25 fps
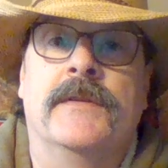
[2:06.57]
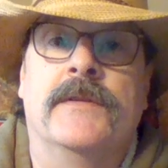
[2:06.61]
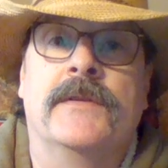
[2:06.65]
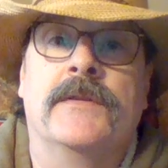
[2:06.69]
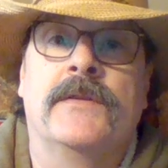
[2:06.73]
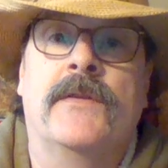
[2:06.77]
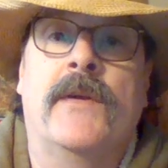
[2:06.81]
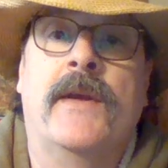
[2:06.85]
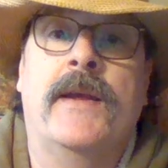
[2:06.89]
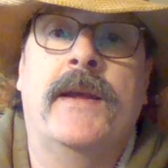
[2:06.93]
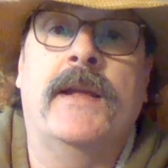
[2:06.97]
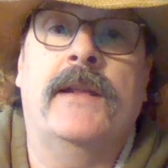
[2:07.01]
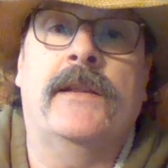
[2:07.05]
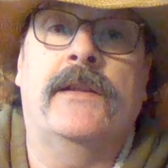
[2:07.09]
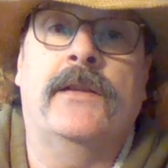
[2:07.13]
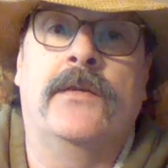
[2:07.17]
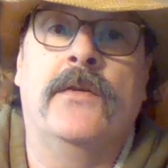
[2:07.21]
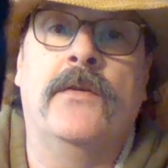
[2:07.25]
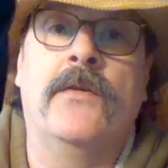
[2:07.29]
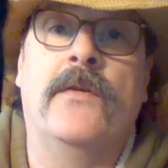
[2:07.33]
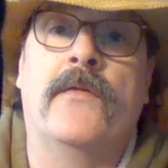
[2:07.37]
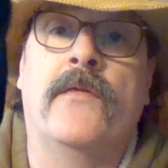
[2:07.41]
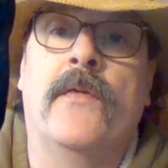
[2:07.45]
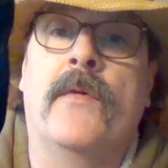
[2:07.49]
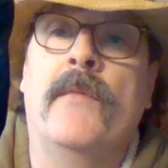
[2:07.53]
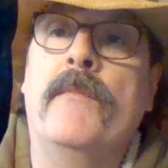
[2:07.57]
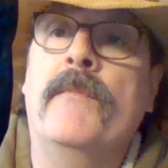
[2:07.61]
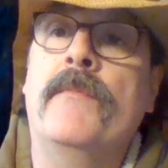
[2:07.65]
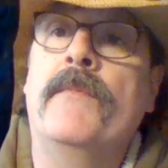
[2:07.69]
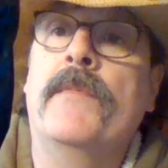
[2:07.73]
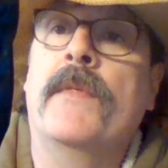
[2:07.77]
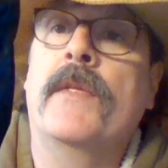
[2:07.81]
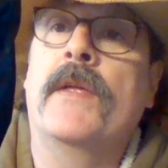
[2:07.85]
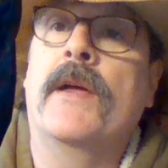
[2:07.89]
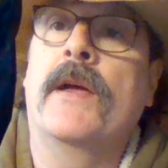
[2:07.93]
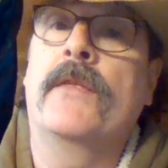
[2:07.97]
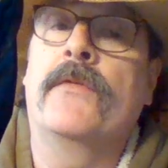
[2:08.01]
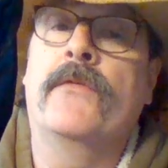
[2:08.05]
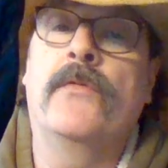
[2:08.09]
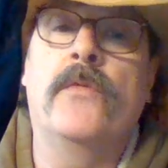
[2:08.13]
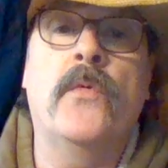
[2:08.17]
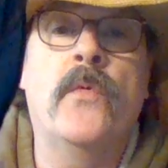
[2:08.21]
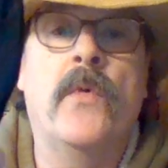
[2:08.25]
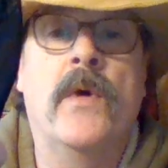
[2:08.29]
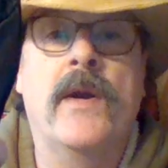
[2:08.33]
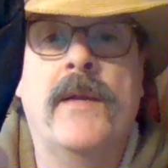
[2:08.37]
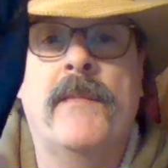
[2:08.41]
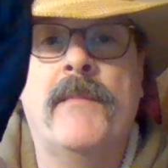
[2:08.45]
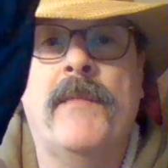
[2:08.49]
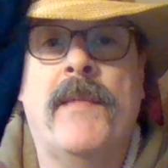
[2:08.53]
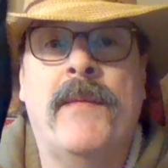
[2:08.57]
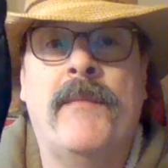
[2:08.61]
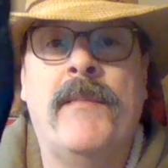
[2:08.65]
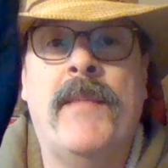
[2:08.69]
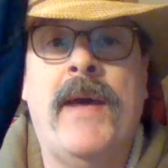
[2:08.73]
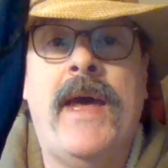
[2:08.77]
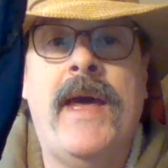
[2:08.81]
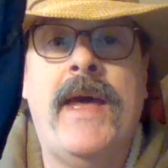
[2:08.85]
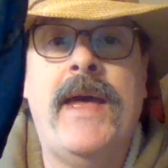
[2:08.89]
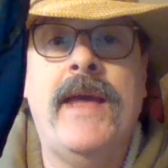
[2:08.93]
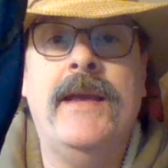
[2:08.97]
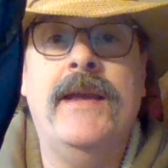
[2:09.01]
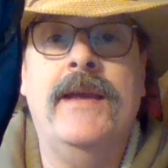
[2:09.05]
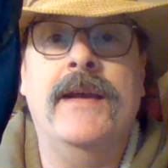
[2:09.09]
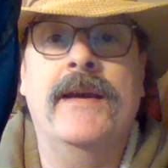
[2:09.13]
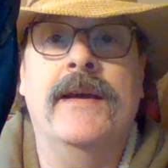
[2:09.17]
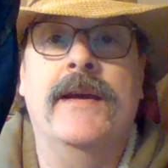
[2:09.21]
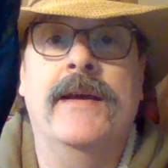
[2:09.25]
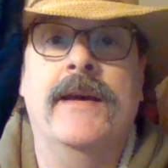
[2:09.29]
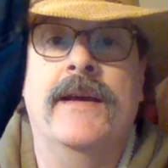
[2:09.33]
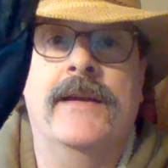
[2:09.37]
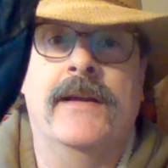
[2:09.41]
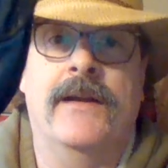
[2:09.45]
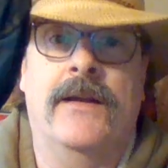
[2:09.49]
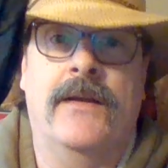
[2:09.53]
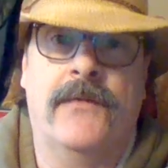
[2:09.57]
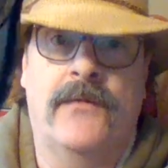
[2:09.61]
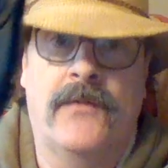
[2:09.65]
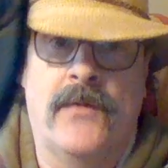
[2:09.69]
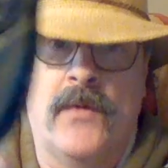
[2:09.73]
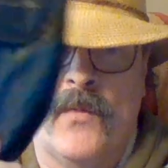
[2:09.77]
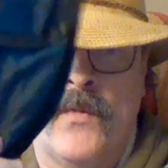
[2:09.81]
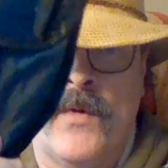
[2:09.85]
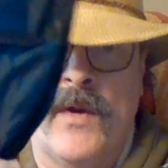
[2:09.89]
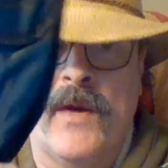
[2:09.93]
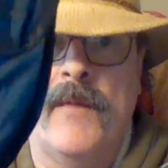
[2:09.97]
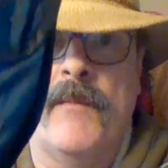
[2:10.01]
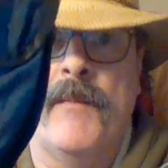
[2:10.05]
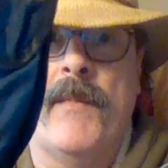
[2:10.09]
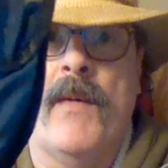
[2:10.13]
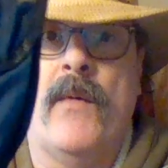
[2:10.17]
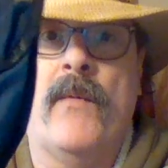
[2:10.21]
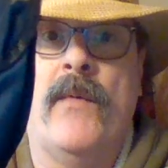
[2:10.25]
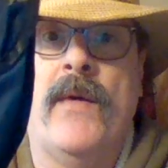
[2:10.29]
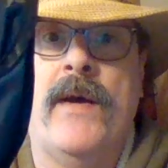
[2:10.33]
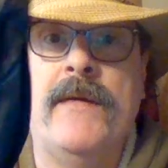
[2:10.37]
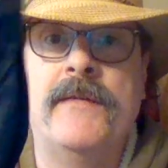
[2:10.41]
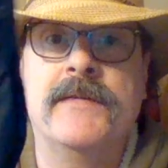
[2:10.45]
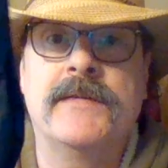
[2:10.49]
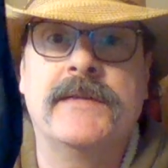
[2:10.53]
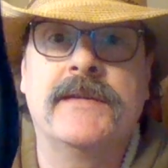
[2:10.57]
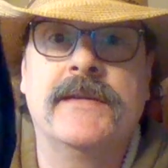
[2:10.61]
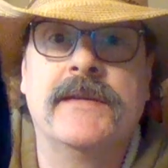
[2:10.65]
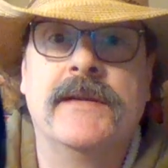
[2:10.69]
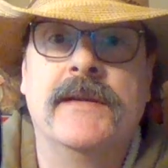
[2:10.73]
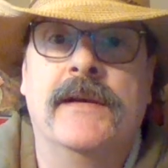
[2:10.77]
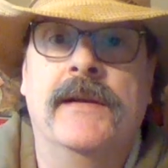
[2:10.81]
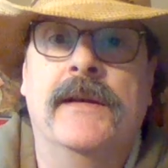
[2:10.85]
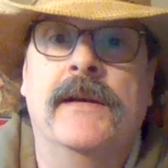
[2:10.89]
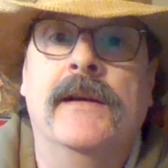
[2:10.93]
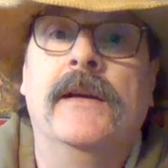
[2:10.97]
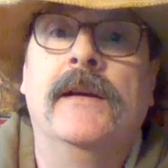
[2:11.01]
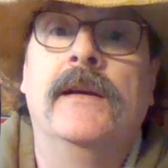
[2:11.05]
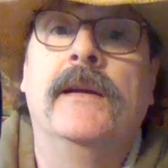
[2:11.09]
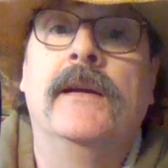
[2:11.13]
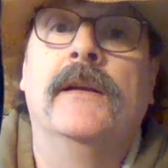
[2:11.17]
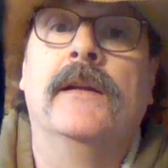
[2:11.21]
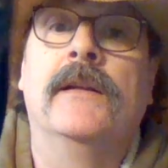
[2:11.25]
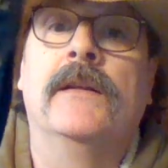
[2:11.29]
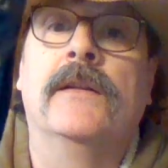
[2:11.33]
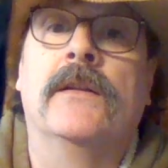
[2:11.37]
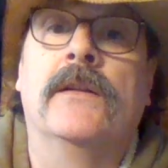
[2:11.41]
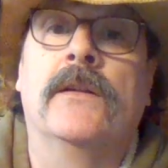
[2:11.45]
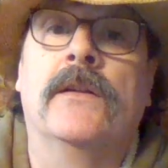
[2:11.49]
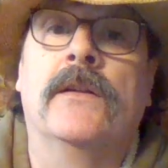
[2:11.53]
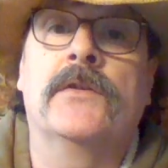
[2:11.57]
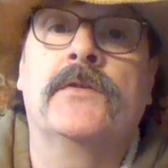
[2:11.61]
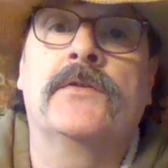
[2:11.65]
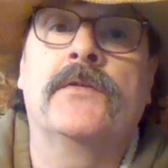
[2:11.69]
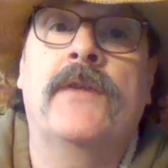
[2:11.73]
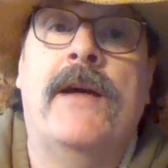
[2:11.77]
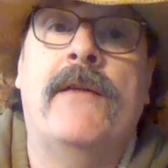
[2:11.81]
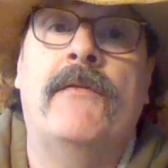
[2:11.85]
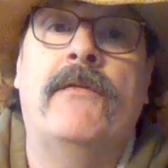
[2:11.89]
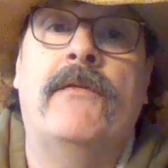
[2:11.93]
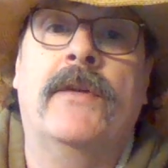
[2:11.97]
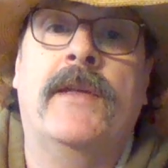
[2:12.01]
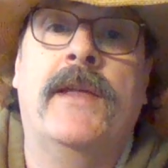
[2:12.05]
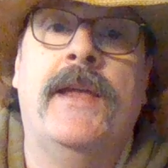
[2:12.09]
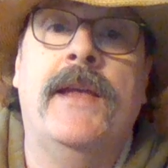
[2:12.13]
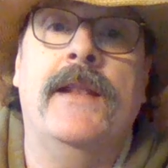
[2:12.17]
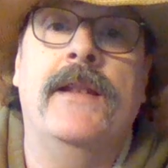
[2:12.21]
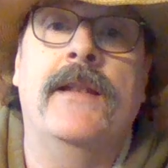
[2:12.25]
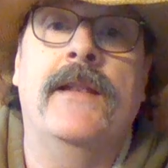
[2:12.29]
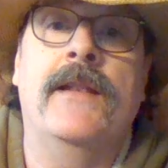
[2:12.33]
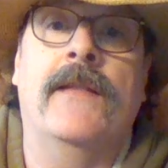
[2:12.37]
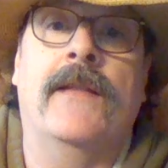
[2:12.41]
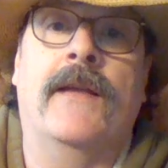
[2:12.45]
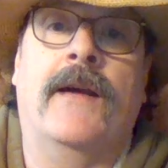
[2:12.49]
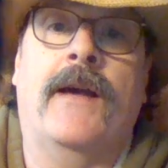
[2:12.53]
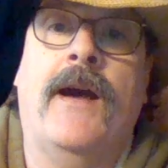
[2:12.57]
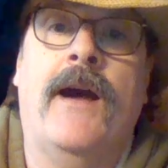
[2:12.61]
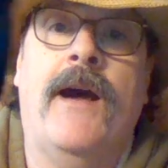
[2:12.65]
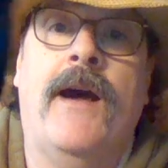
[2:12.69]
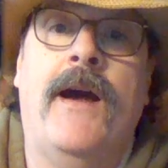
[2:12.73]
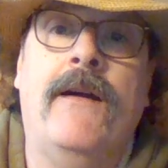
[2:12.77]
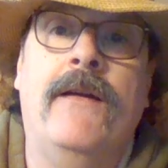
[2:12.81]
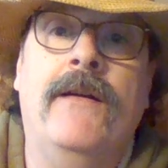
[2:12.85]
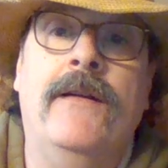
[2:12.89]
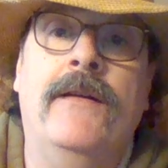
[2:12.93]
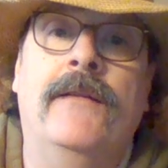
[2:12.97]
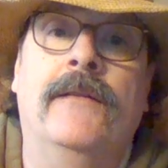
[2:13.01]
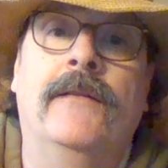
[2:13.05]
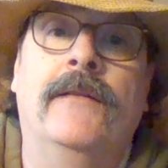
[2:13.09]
So I got two of them. I threw one in my bag, and I'll throw one in my wife's little travel kit in the car,